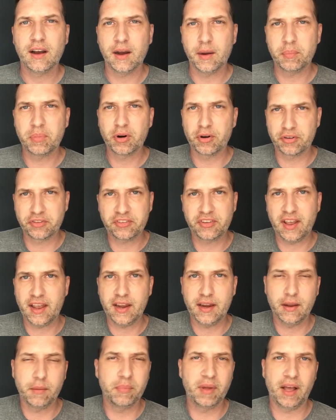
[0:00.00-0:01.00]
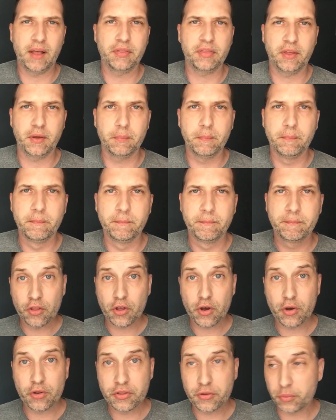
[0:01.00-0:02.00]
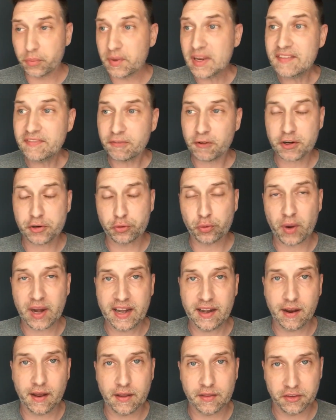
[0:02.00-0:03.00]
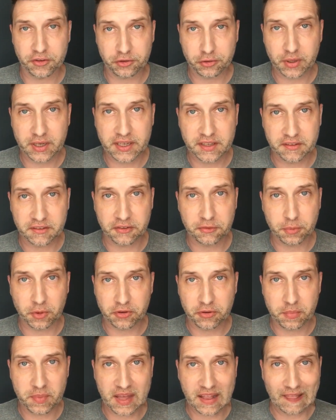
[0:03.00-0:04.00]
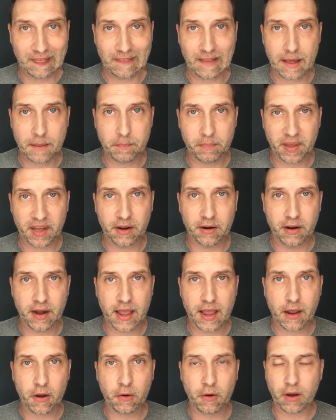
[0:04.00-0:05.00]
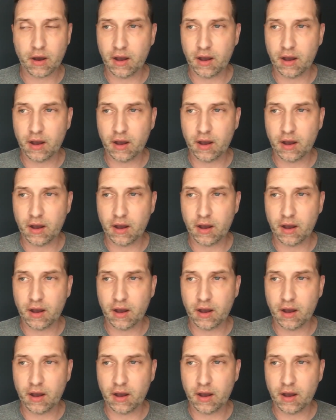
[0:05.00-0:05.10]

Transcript: uh, per se about them. Although the refresh rate on the screens is supposed to be a lot better now.